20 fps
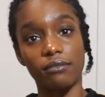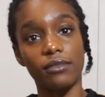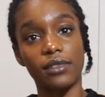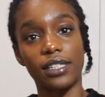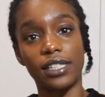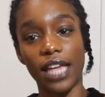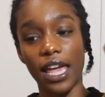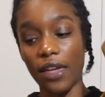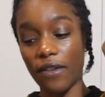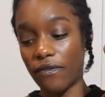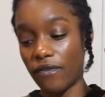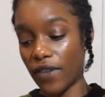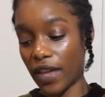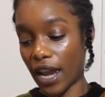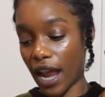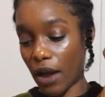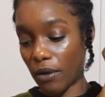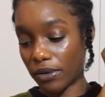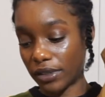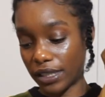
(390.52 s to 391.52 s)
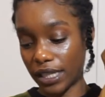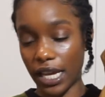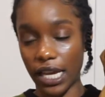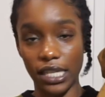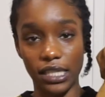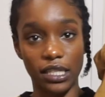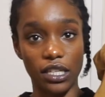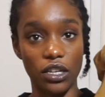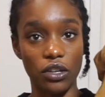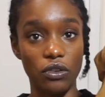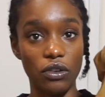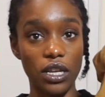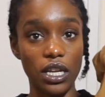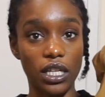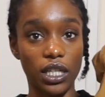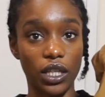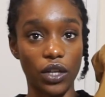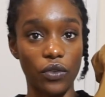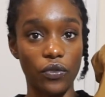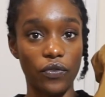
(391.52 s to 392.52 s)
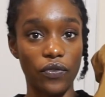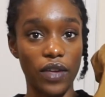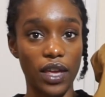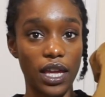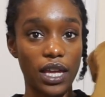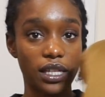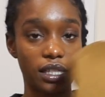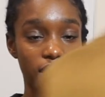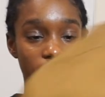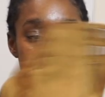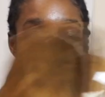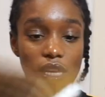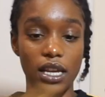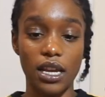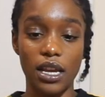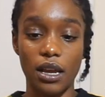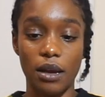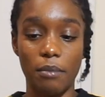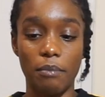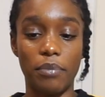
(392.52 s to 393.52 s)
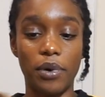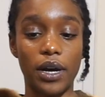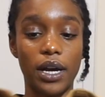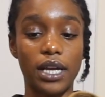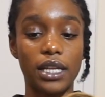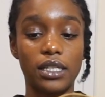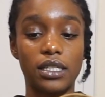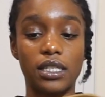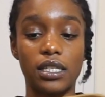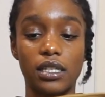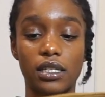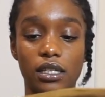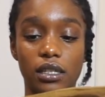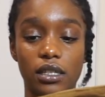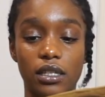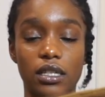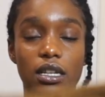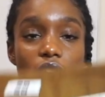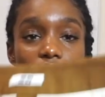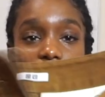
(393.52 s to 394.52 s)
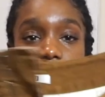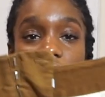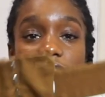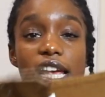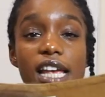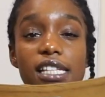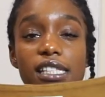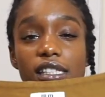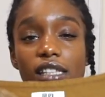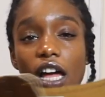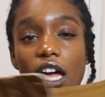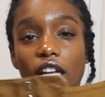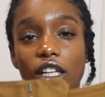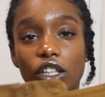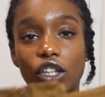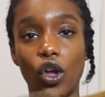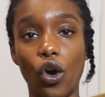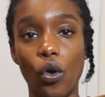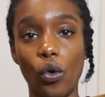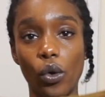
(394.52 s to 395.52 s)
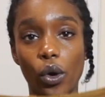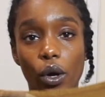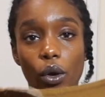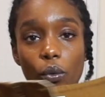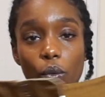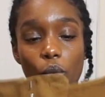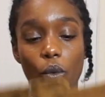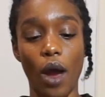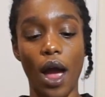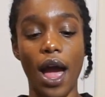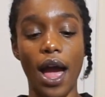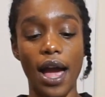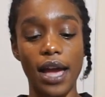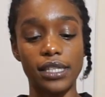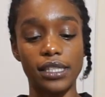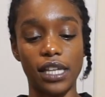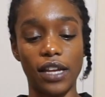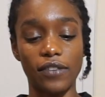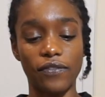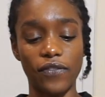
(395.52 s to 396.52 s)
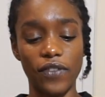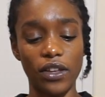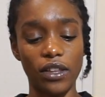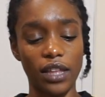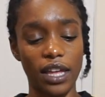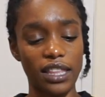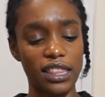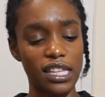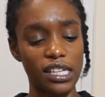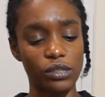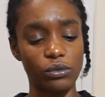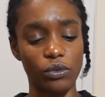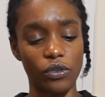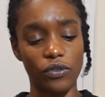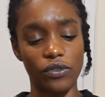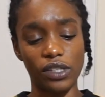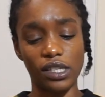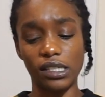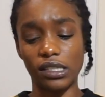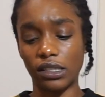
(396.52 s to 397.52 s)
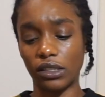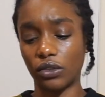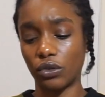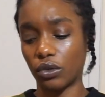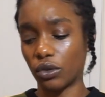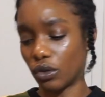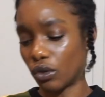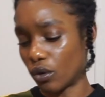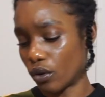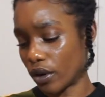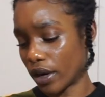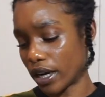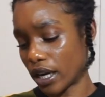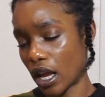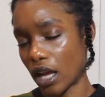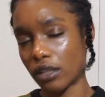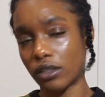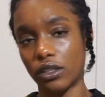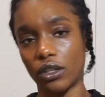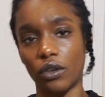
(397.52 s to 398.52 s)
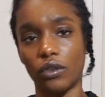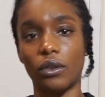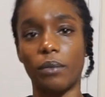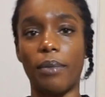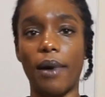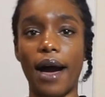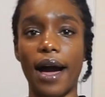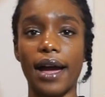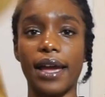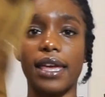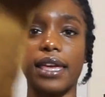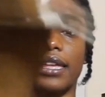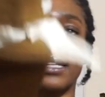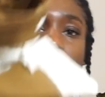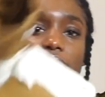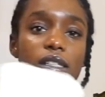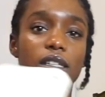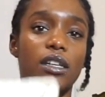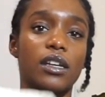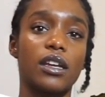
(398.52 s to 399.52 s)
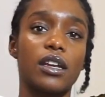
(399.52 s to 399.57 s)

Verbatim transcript: same fit I would say is the Uniqlo fit but just a lower rise I feel like this one sits a little lower and also the pockets